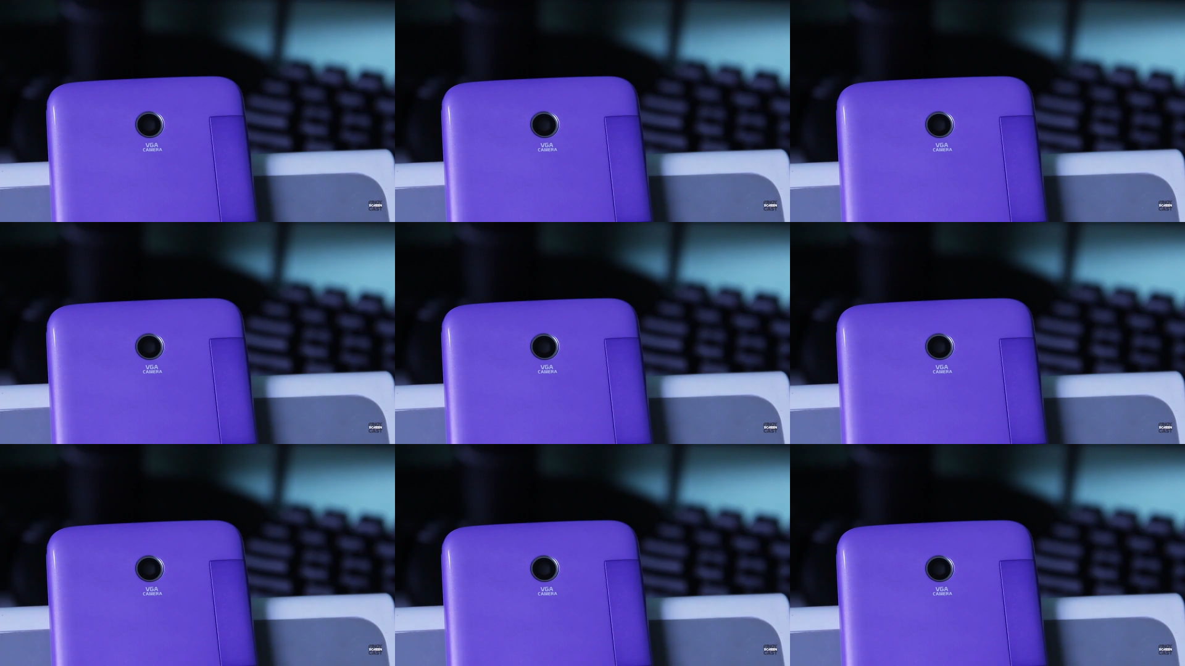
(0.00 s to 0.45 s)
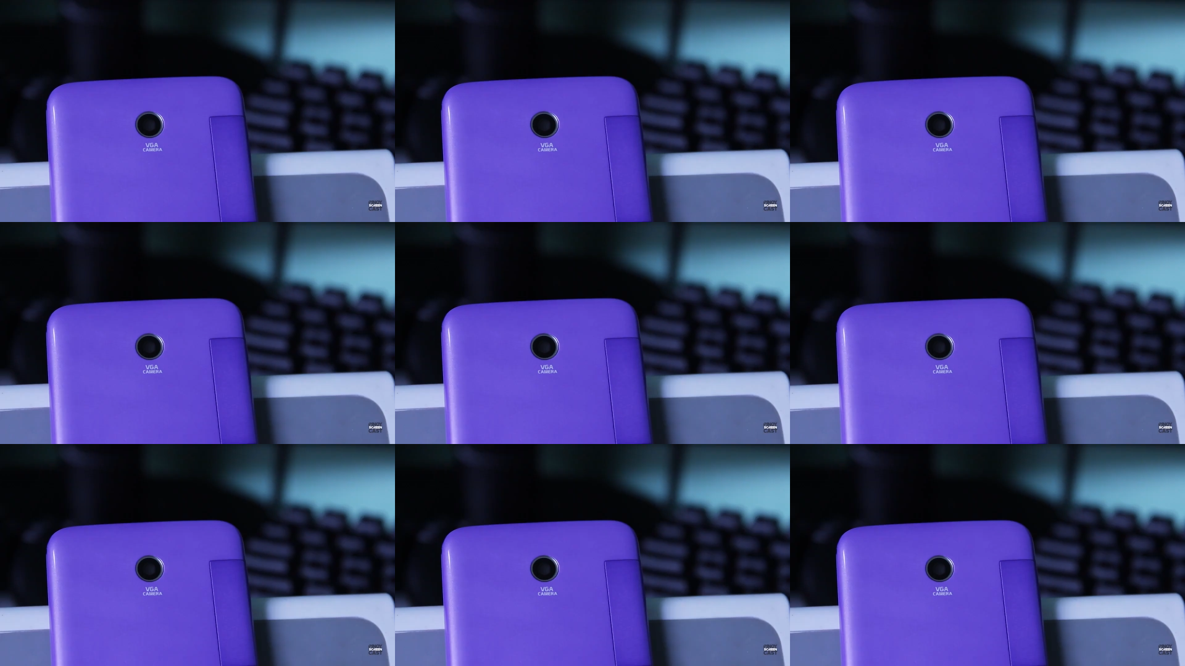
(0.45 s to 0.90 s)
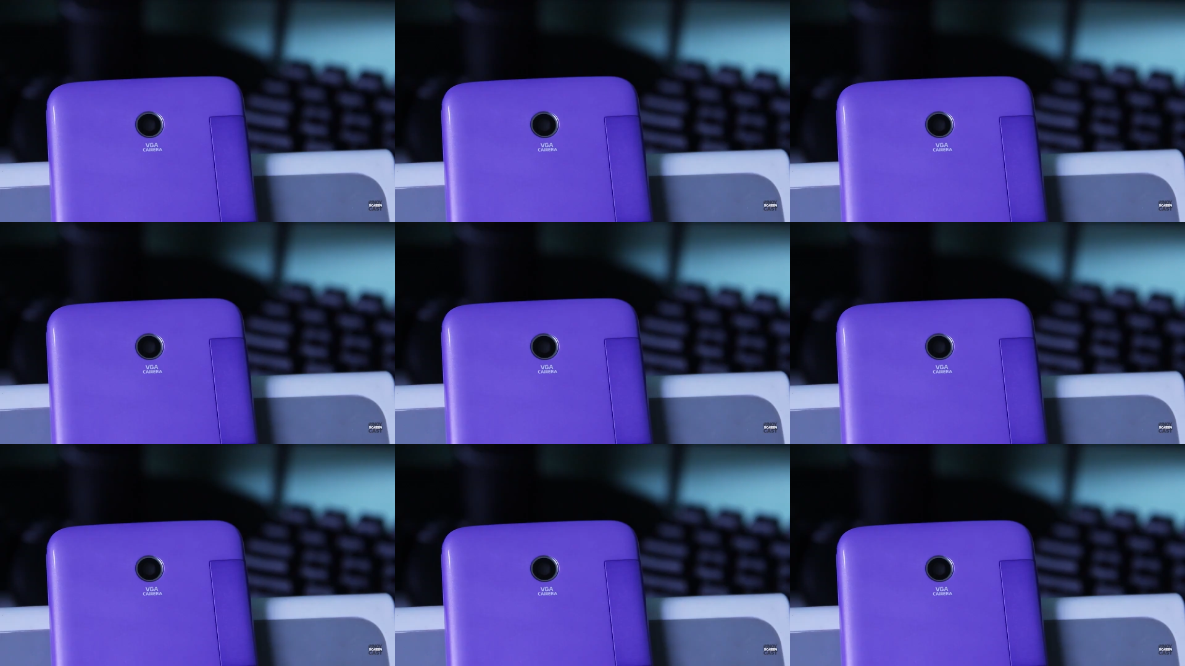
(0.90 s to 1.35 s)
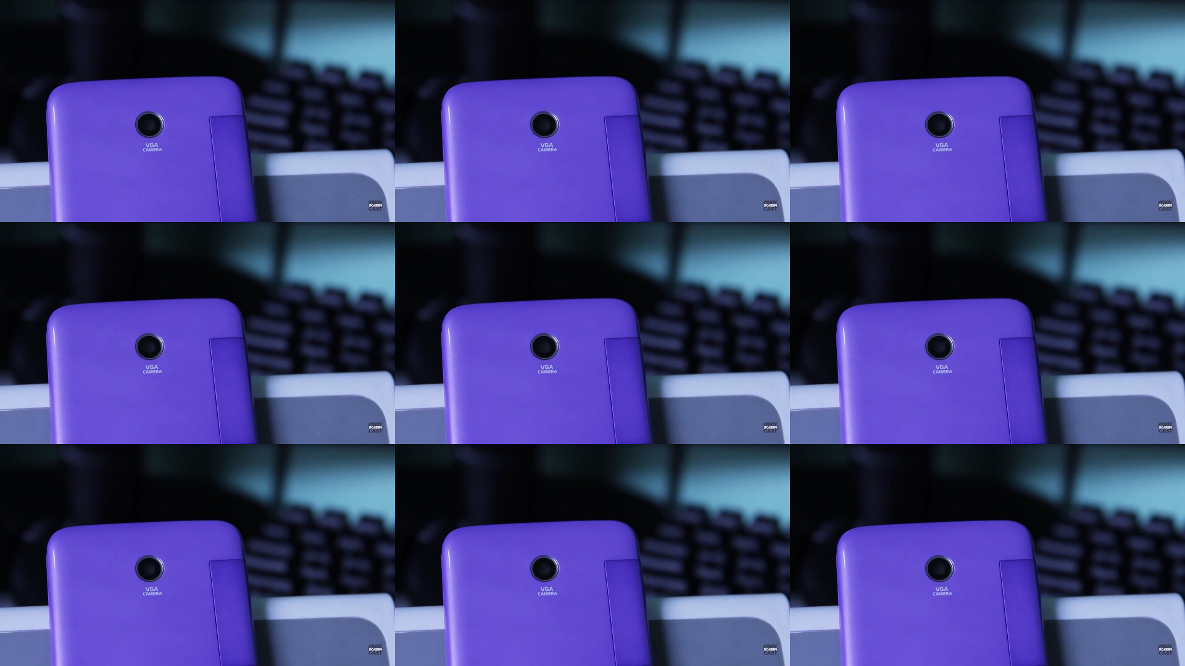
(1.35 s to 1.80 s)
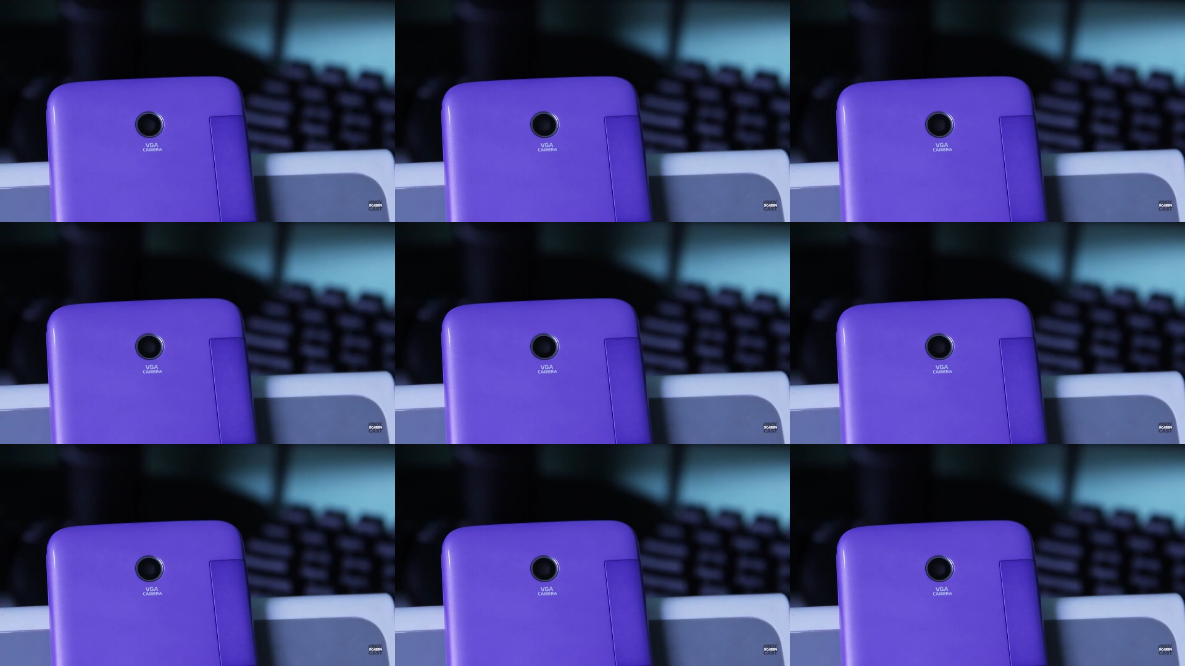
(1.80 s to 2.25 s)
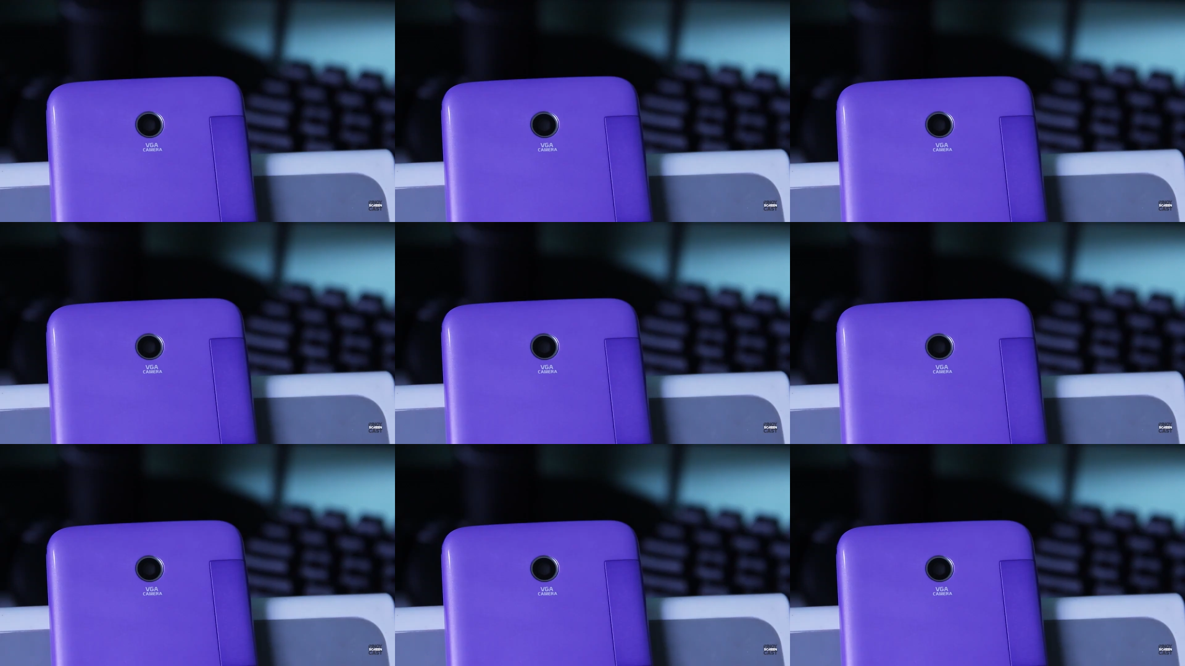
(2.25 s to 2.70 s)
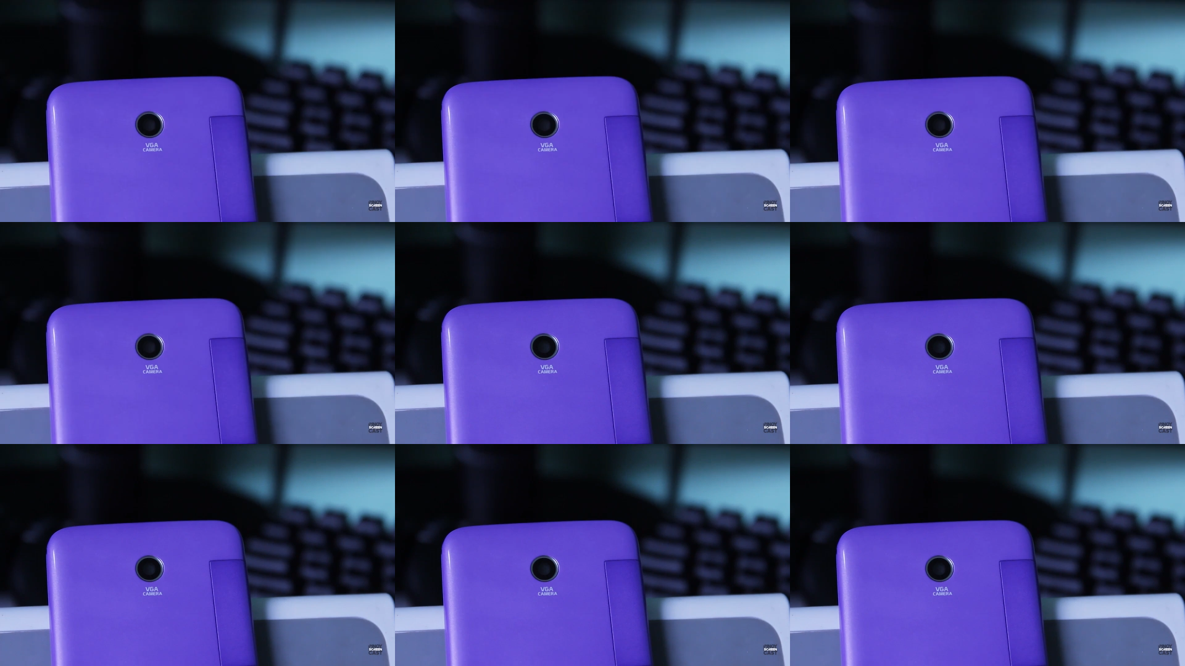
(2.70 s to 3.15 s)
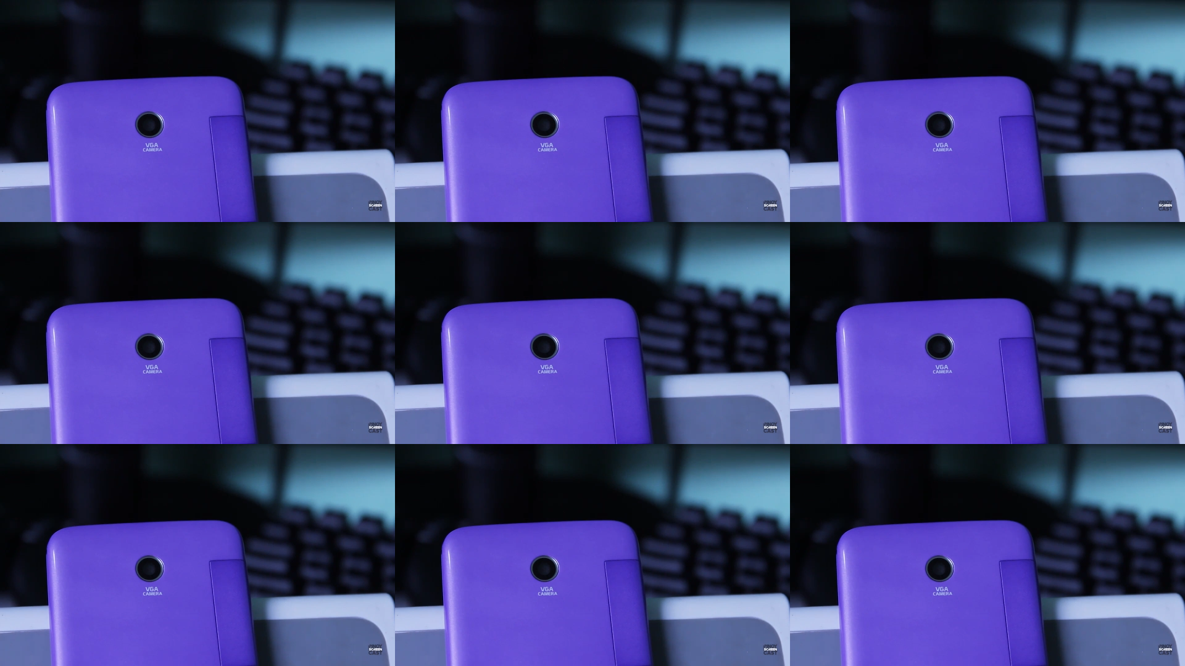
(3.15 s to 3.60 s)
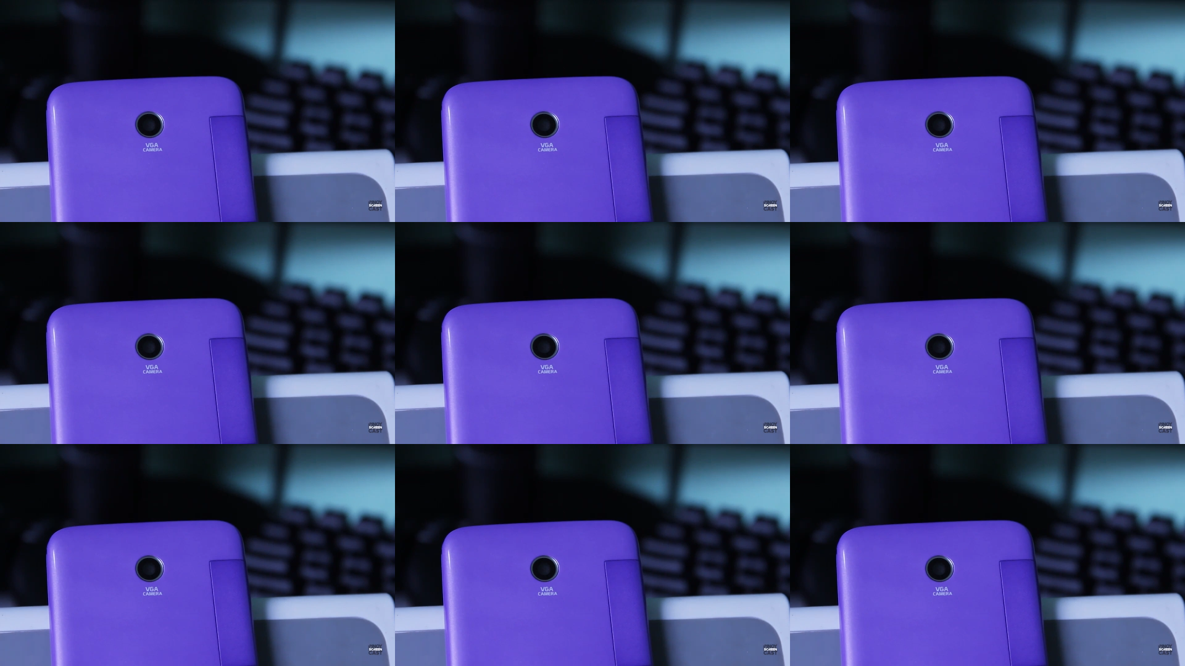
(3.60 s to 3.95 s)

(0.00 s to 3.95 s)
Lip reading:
(no speaker visible)